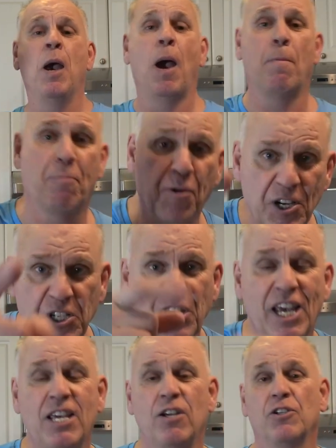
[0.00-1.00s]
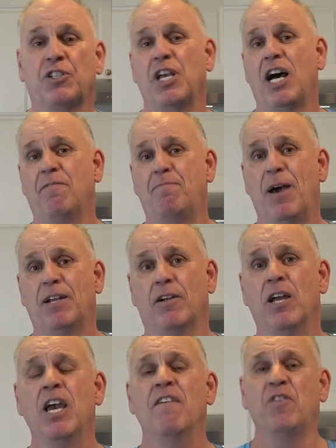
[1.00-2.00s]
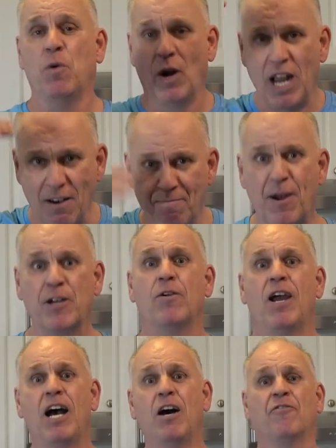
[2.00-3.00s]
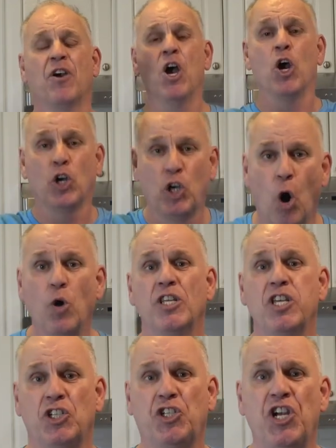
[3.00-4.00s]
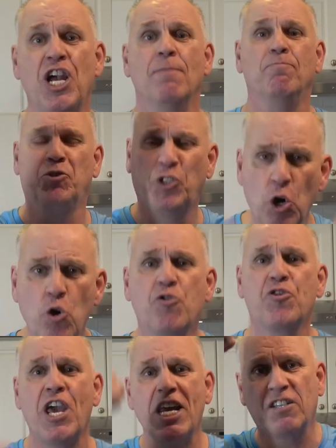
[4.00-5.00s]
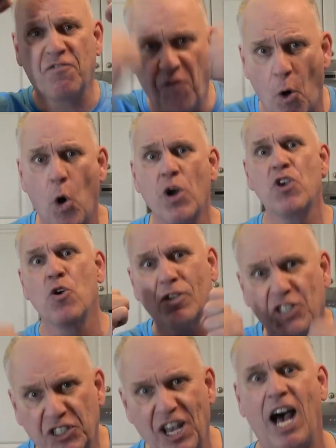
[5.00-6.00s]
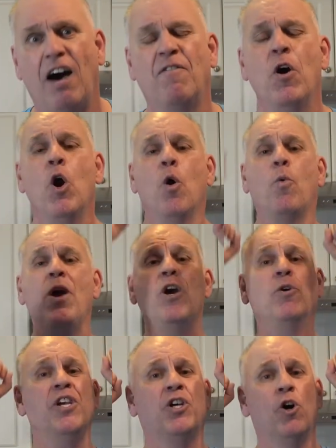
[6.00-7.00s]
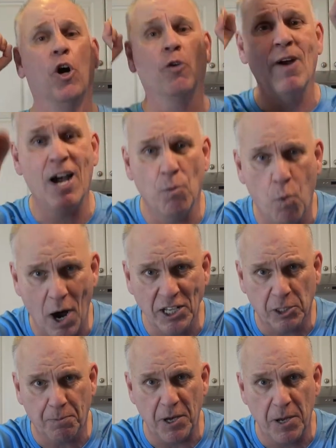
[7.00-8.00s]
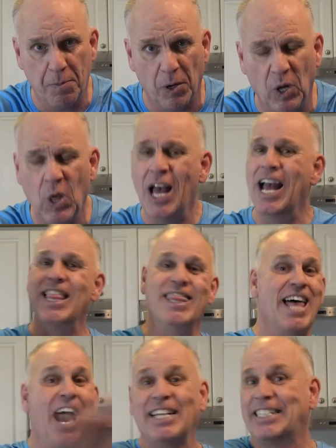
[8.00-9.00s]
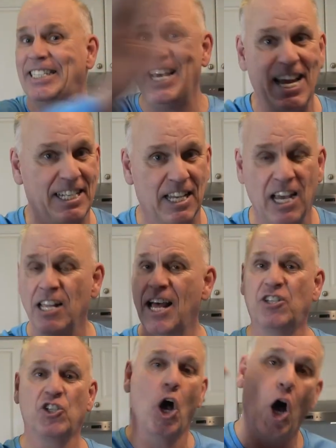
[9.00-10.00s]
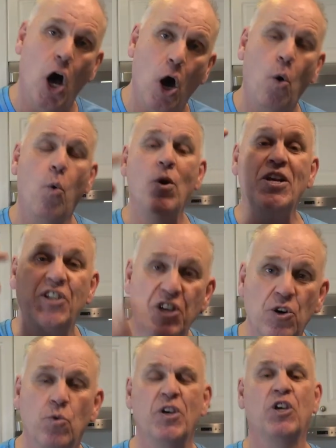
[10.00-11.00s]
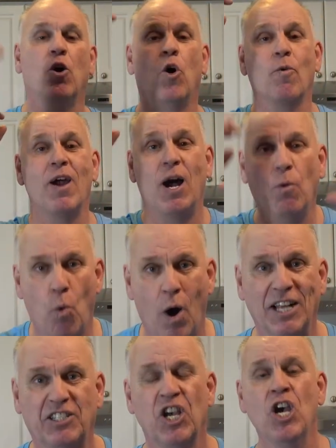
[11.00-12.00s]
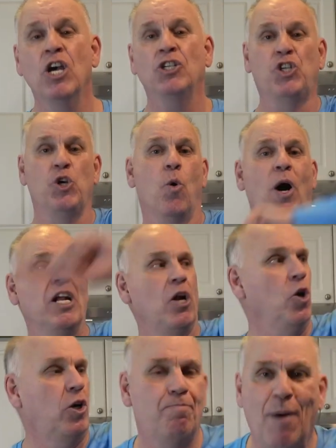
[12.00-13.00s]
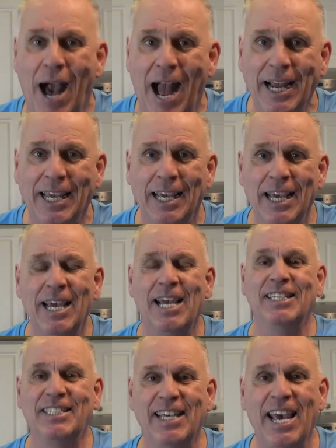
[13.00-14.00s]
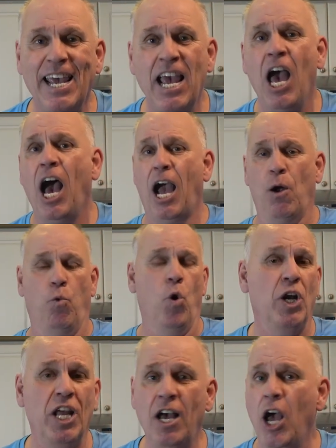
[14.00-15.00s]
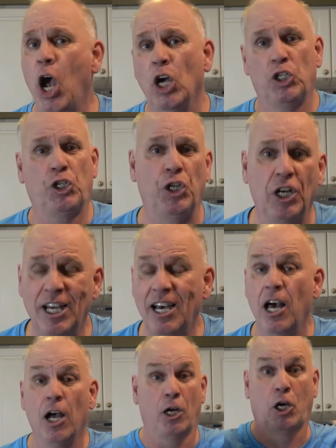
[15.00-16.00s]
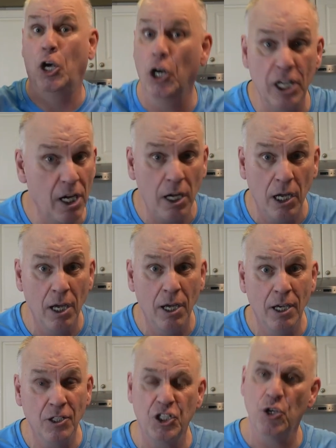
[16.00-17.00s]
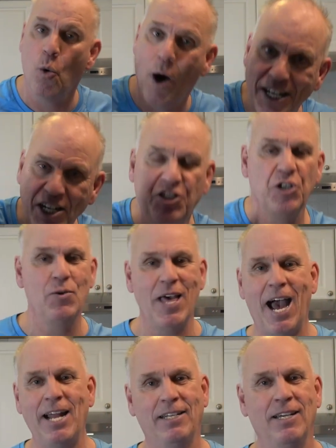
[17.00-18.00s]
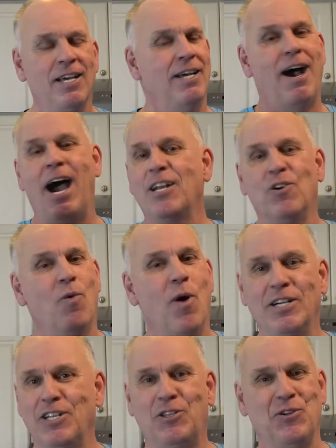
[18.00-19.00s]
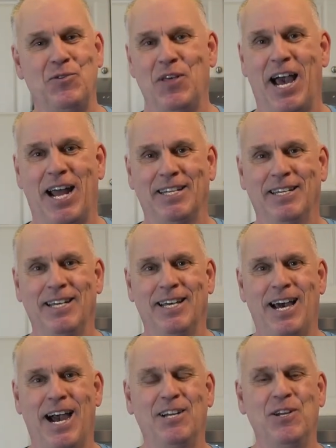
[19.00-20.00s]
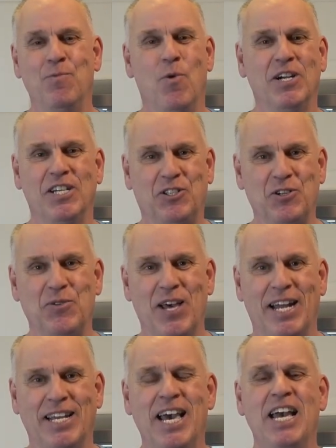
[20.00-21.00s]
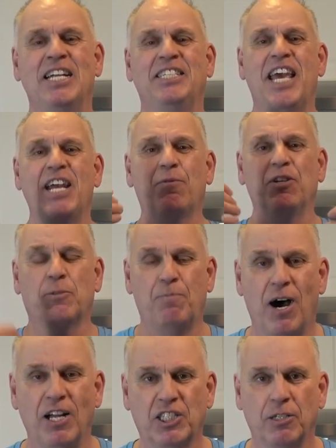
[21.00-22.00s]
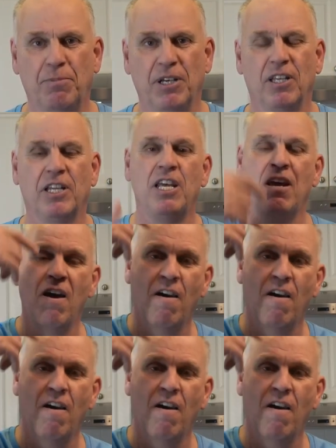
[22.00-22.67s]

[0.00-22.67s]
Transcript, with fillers: appreciate yourself better. If you want to have better health, go to the gym. Do things for yourself. We only go around once, people. That's it. That's all we do. We go around once. Do you want to look back and say, I woulda, shoulda, coulda? Do you want to do that? I don't want to do that. I didn't want to do that. Take responsibility